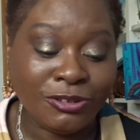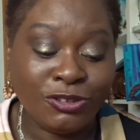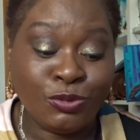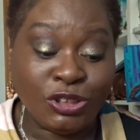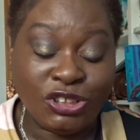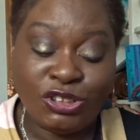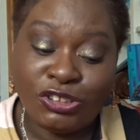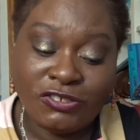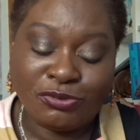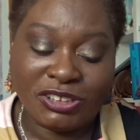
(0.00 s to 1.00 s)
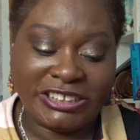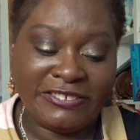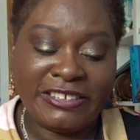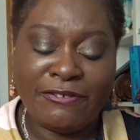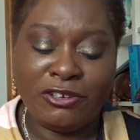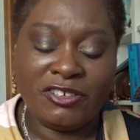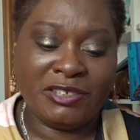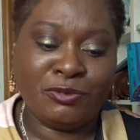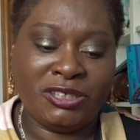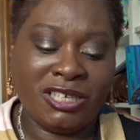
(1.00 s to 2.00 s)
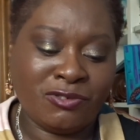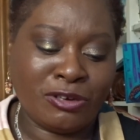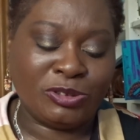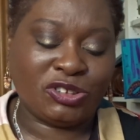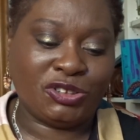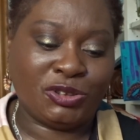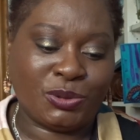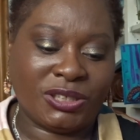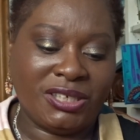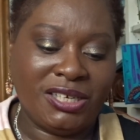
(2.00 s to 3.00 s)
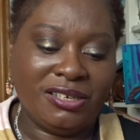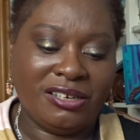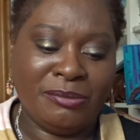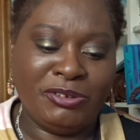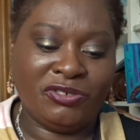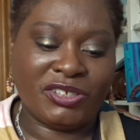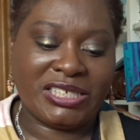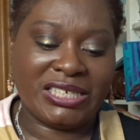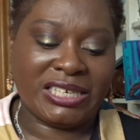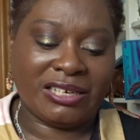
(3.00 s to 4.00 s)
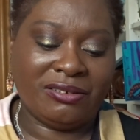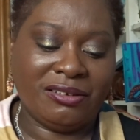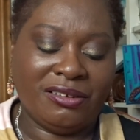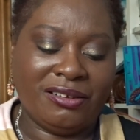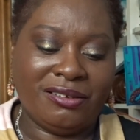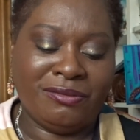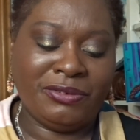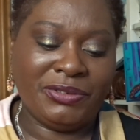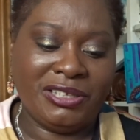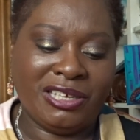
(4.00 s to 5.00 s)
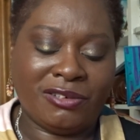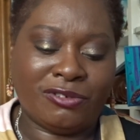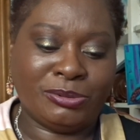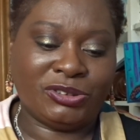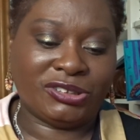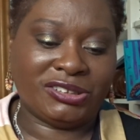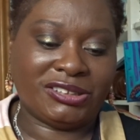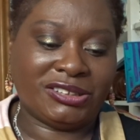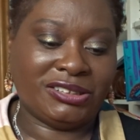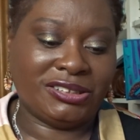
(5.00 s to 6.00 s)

What you could have received, let's have a look and see what the other options were. I'm interested now. What are the other options?